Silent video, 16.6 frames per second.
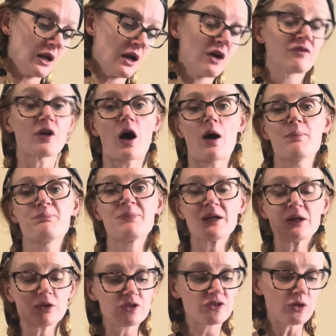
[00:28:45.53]
Got
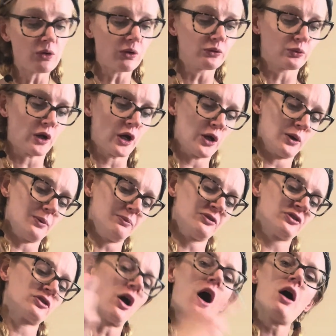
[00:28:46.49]
Bill's old robes,
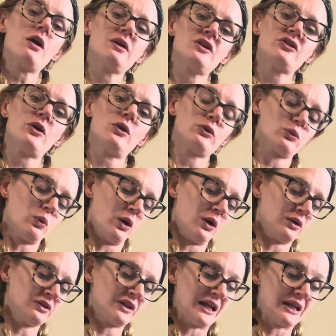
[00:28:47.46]
Charlie's old
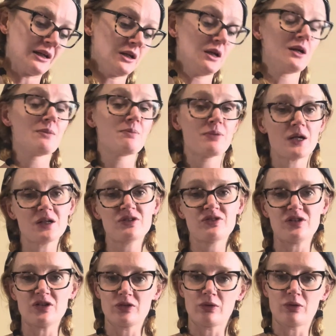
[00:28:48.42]
wand, and
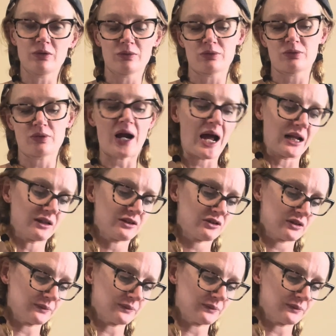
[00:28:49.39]
Percy's old rat.